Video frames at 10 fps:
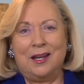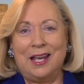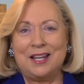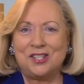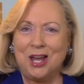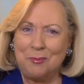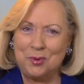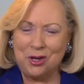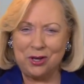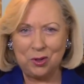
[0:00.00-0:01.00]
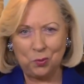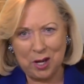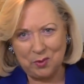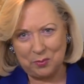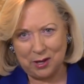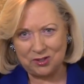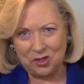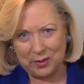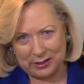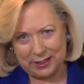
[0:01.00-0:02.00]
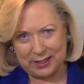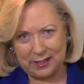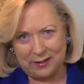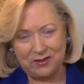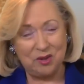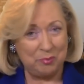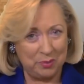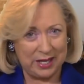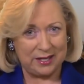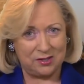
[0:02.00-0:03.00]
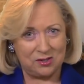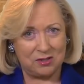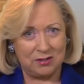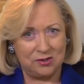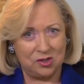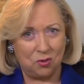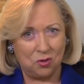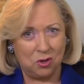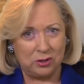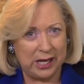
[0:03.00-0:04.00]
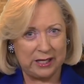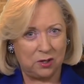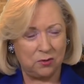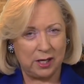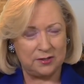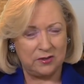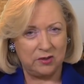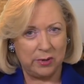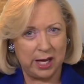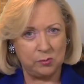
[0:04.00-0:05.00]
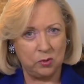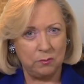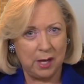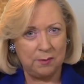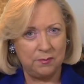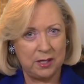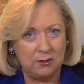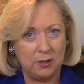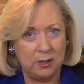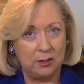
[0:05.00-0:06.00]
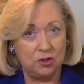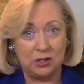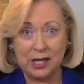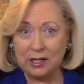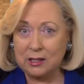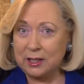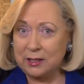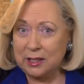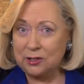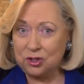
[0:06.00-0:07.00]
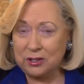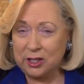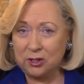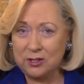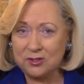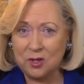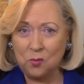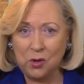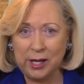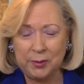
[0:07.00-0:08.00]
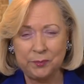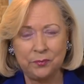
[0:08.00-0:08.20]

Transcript: It's not beyond the realm of possibility that the beast, the so-called Antichrist of the Bible, might be genetically engineered in some way,